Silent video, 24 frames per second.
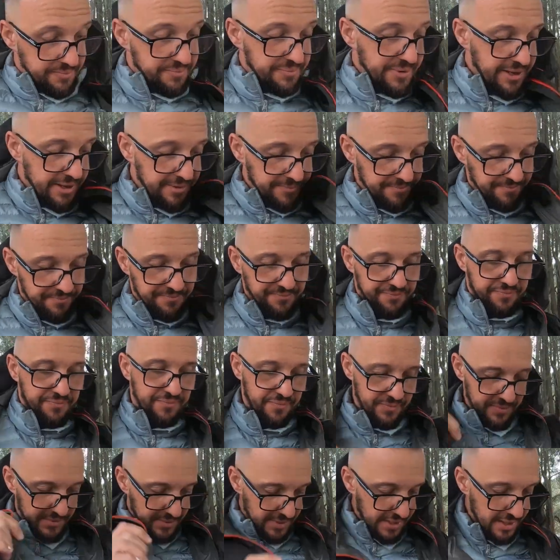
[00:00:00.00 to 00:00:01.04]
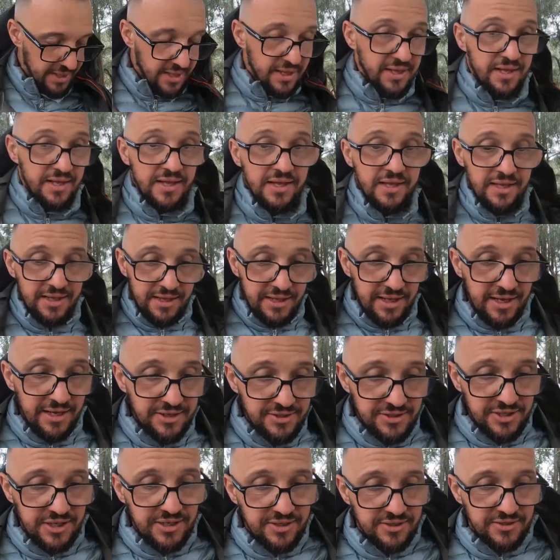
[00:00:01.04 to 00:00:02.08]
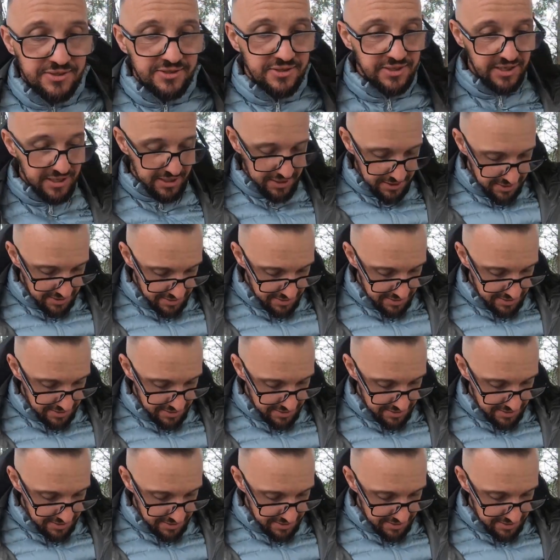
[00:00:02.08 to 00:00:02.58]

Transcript: But as you can see,